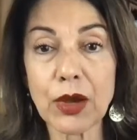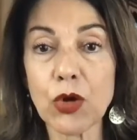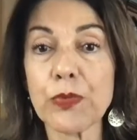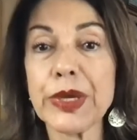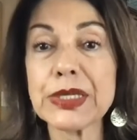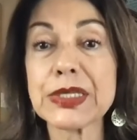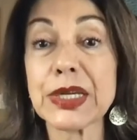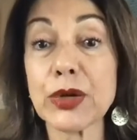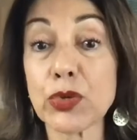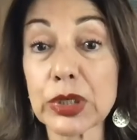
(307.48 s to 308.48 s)

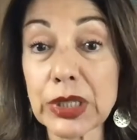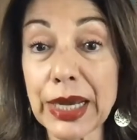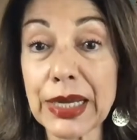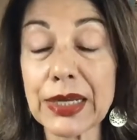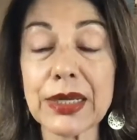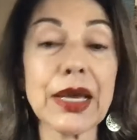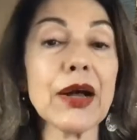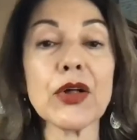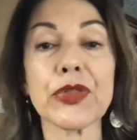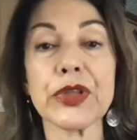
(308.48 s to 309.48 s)
obesity-related
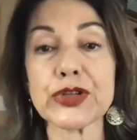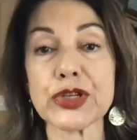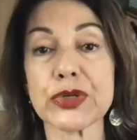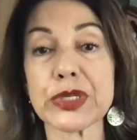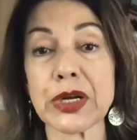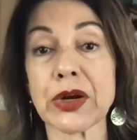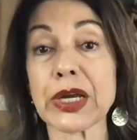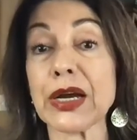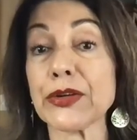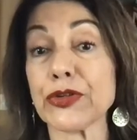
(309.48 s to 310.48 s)
health issues in our
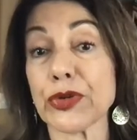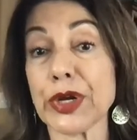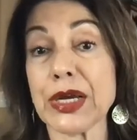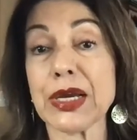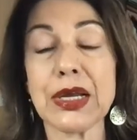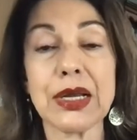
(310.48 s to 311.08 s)
country.